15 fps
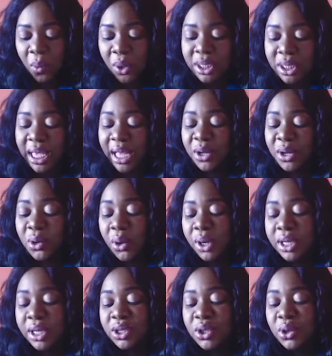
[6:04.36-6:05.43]
What
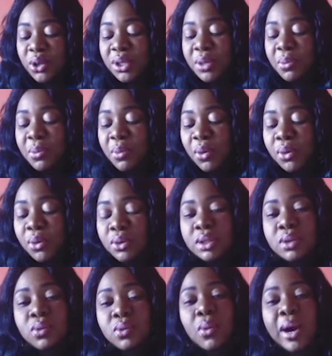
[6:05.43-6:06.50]
annoys you the
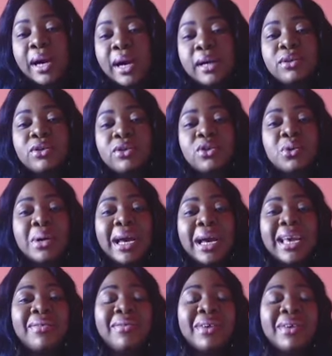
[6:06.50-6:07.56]
most while
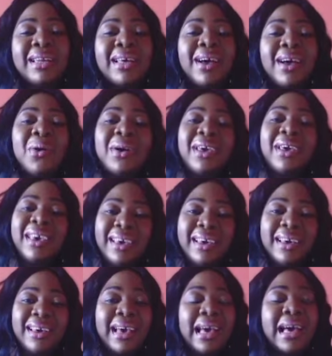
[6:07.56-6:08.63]
driving?
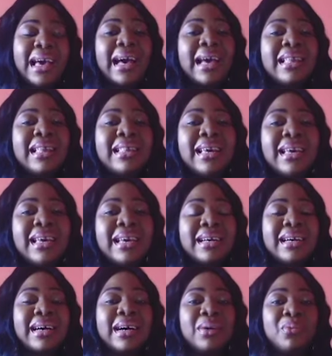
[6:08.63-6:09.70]
Okay. I think
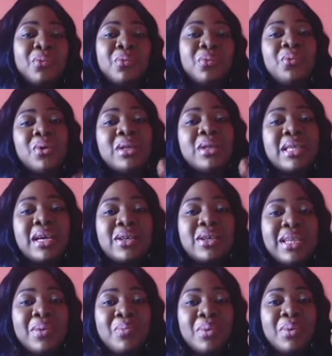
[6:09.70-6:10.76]
what
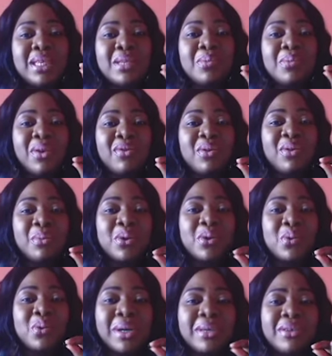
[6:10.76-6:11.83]
actually pisses me off the
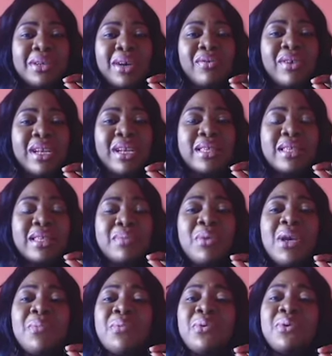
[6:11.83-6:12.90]
most while driving is
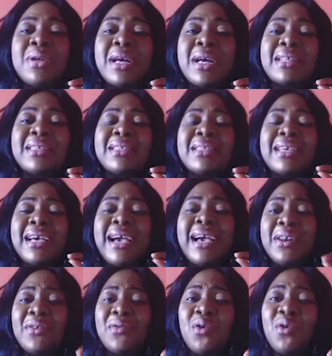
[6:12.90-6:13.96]
people that
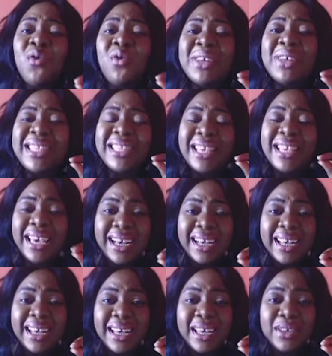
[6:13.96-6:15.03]
kind of overtake
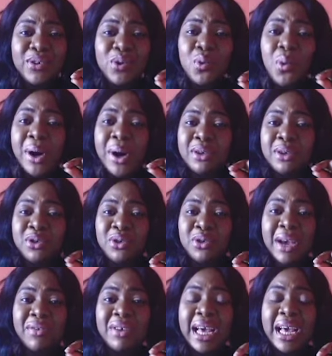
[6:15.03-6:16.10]
you while
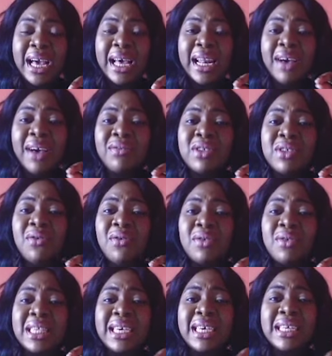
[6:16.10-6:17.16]
driving, and after
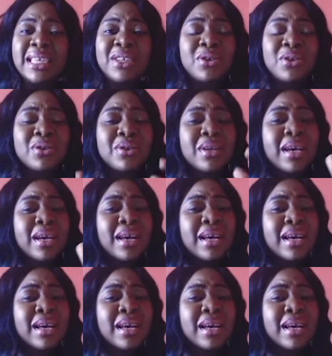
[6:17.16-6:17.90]
overtaking, they just